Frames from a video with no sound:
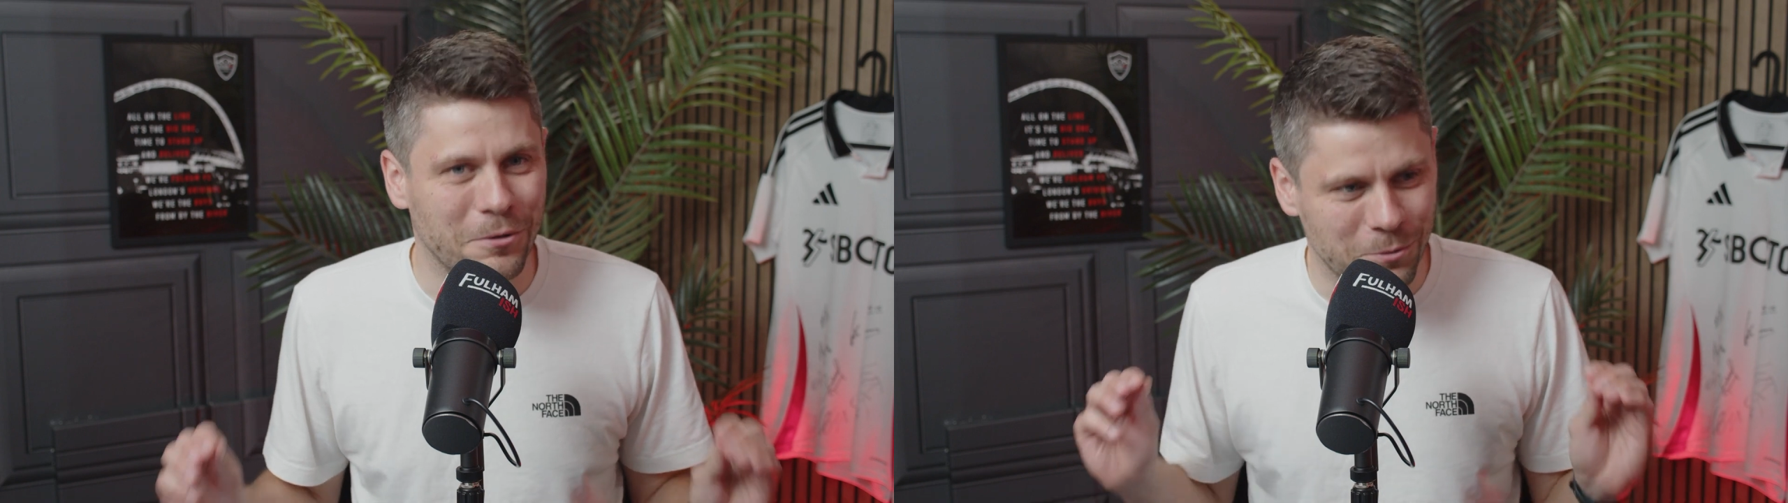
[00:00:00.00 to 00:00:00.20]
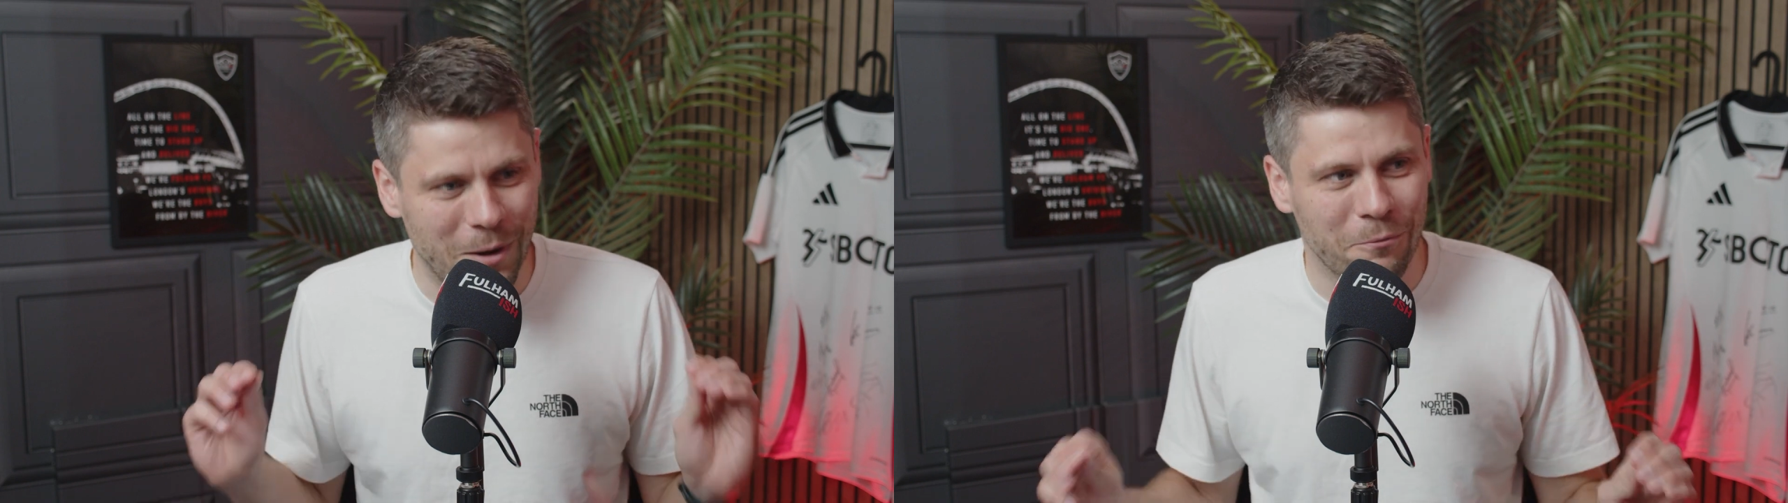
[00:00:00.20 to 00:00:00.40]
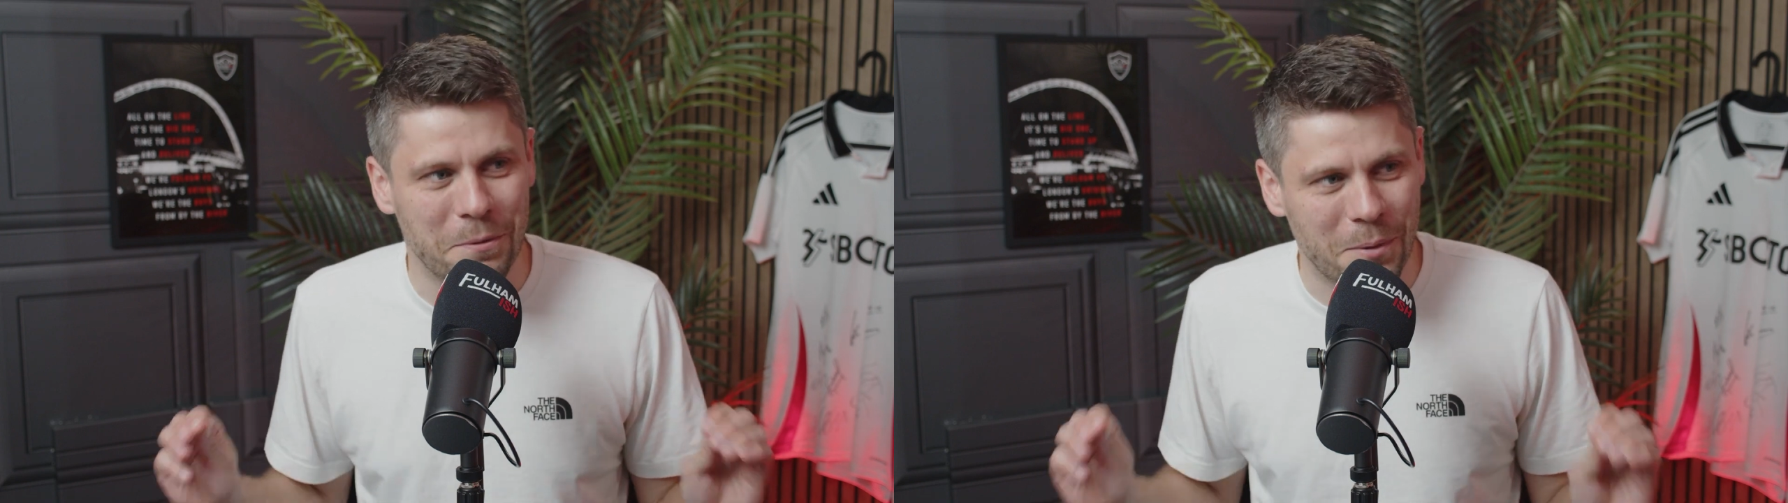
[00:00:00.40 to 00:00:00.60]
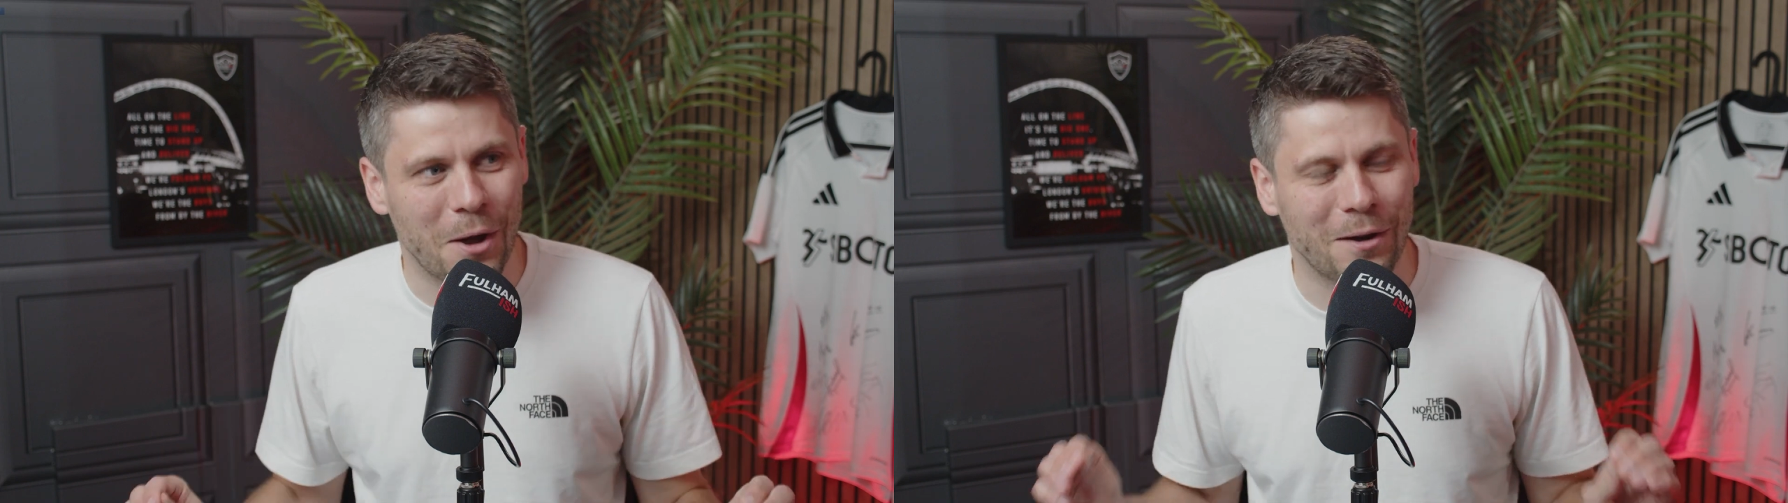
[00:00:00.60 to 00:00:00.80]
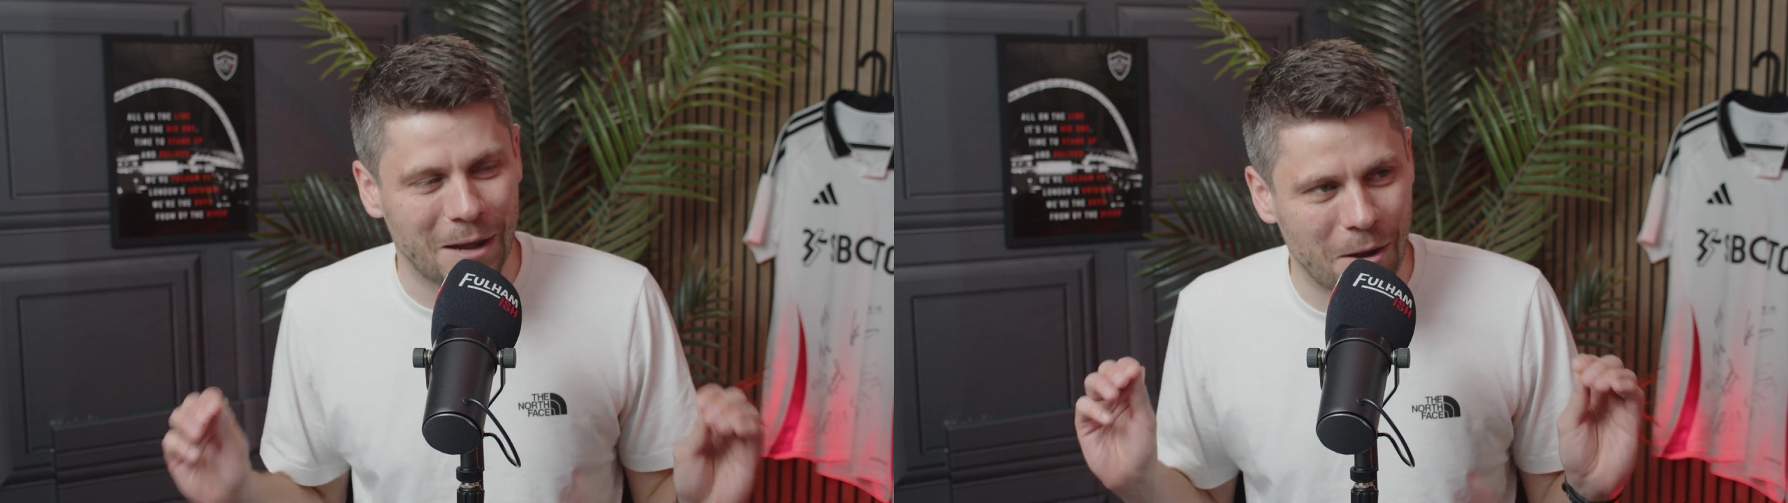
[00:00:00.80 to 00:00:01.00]
to every
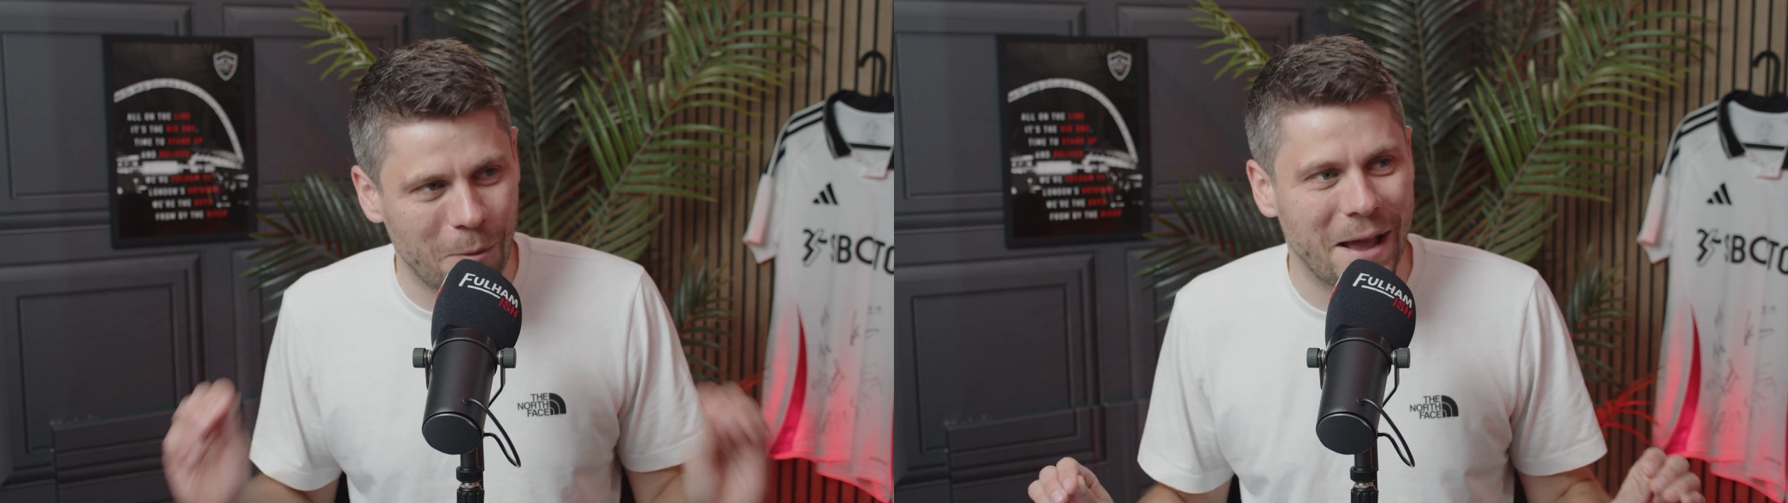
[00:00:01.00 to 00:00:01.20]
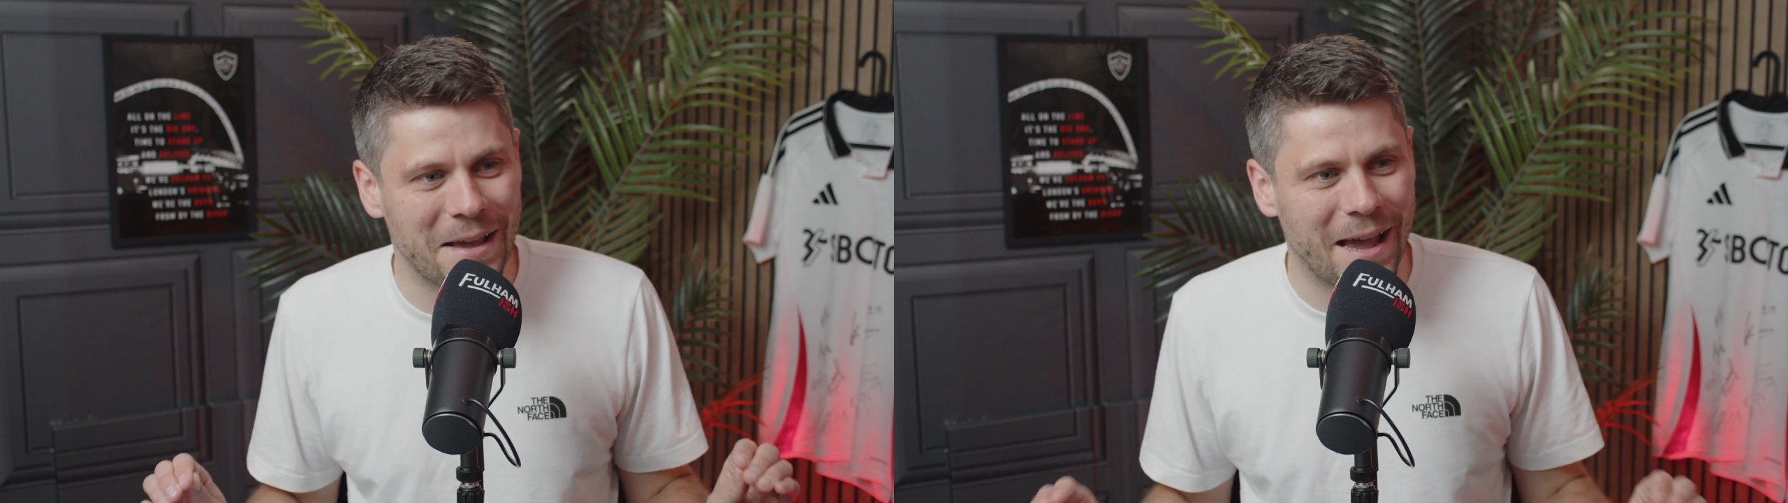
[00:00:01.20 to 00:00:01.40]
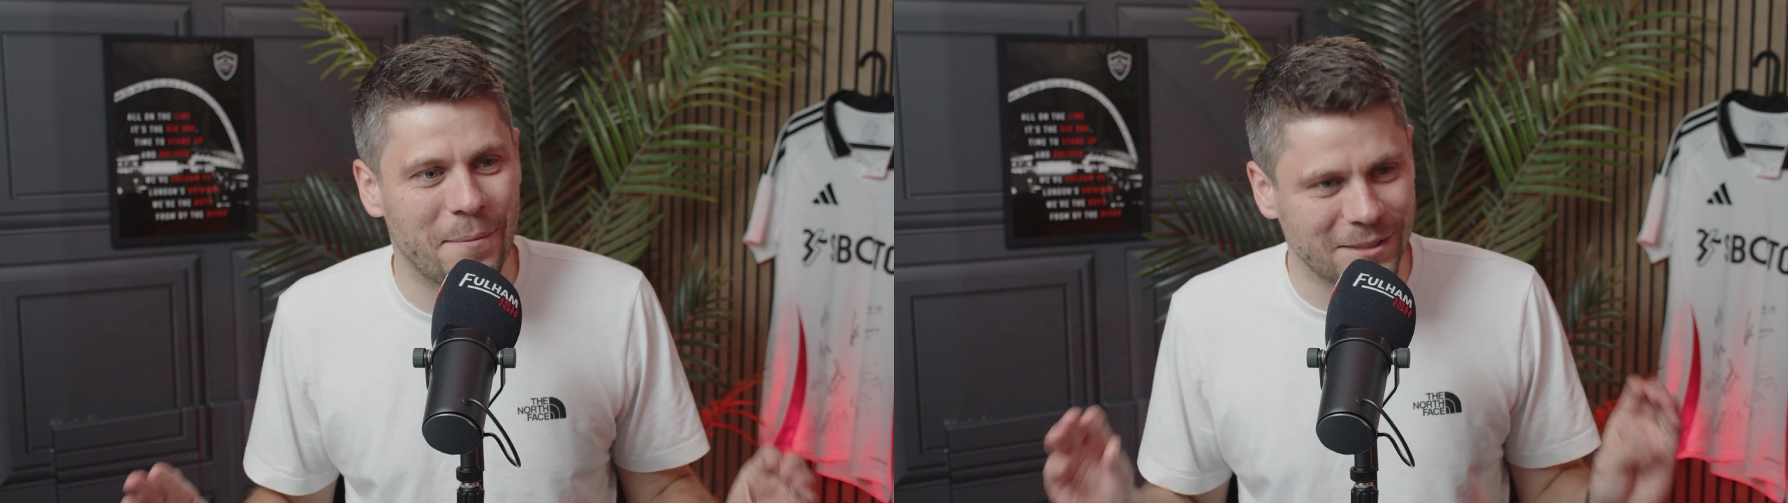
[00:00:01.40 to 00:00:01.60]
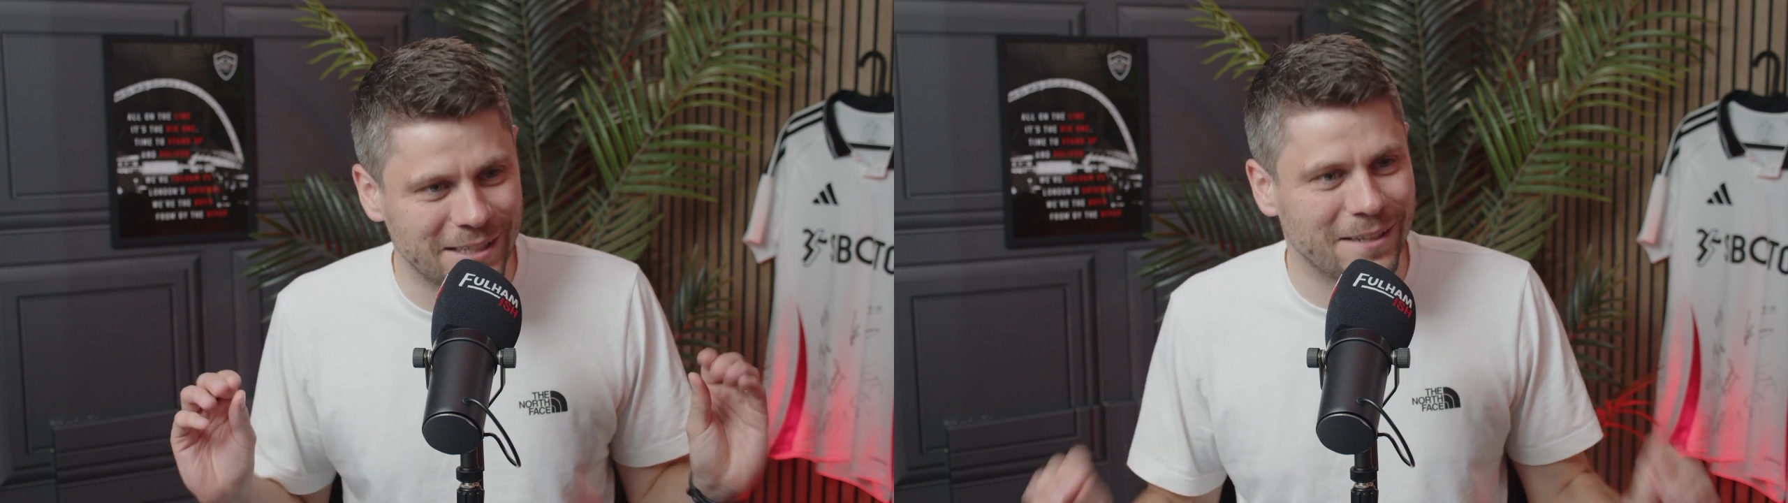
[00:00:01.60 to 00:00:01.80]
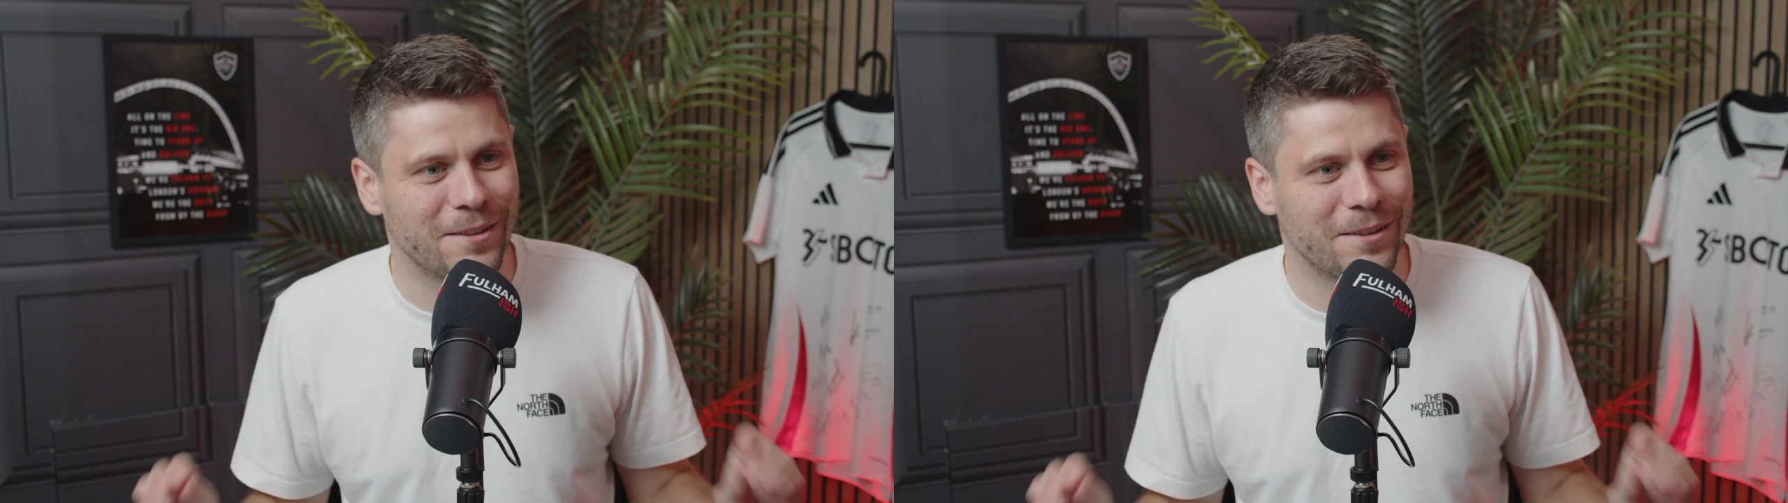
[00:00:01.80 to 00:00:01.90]
Burnley away game until